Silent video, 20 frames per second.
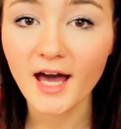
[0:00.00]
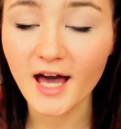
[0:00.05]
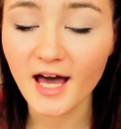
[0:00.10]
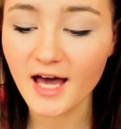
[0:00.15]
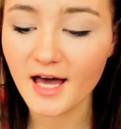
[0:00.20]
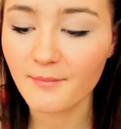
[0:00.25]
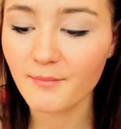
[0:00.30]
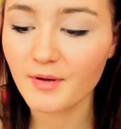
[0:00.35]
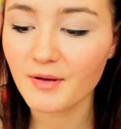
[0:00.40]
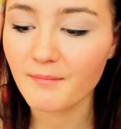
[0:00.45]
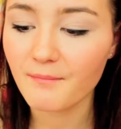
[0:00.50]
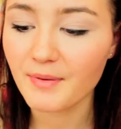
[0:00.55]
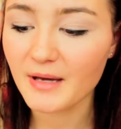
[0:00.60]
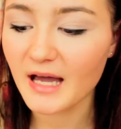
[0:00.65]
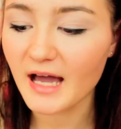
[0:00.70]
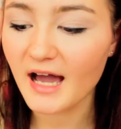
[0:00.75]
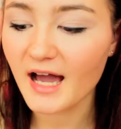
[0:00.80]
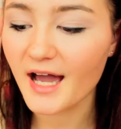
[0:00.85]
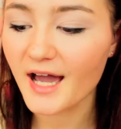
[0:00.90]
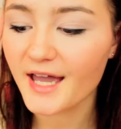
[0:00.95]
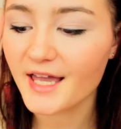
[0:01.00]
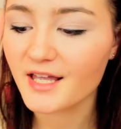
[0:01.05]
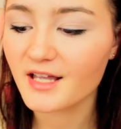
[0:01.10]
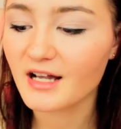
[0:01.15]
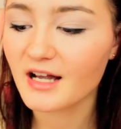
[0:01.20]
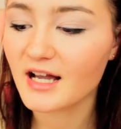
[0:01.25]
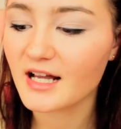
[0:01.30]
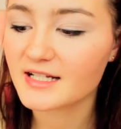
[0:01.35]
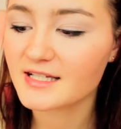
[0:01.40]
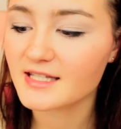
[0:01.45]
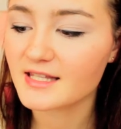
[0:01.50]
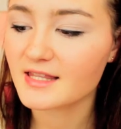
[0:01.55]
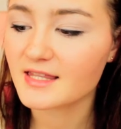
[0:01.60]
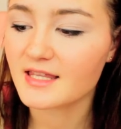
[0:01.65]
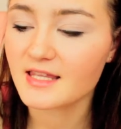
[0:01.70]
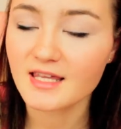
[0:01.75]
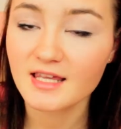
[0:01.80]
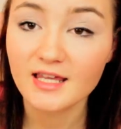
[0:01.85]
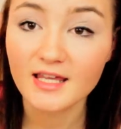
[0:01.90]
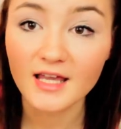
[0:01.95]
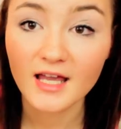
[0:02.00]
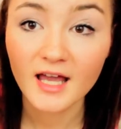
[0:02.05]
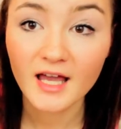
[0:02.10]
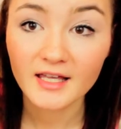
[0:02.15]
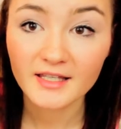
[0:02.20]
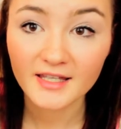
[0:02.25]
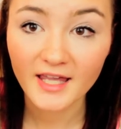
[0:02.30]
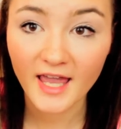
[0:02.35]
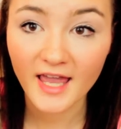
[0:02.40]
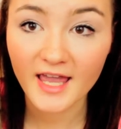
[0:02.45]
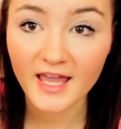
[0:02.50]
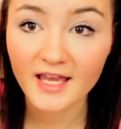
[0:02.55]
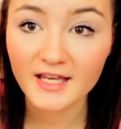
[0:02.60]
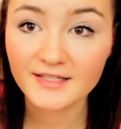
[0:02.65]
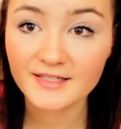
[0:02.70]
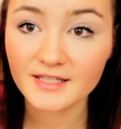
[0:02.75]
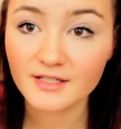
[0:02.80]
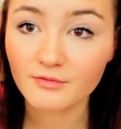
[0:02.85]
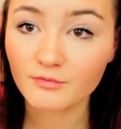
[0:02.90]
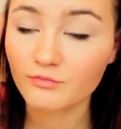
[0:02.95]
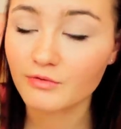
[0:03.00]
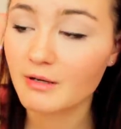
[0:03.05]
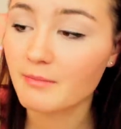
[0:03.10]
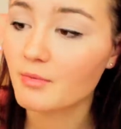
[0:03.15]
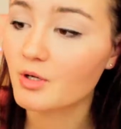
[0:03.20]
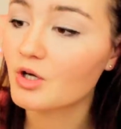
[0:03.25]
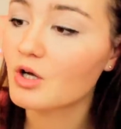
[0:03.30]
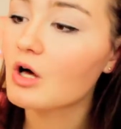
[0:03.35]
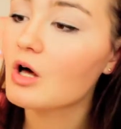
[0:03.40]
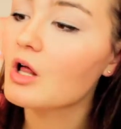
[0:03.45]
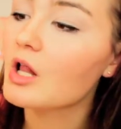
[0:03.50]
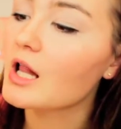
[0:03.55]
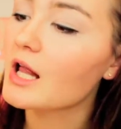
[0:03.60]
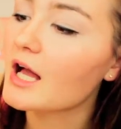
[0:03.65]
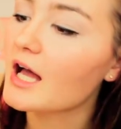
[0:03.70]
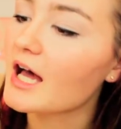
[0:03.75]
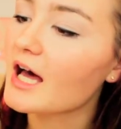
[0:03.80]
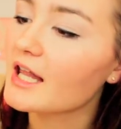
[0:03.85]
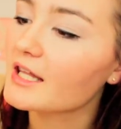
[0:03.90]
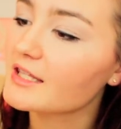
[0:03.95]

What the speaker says: But I got the Kate Rimmel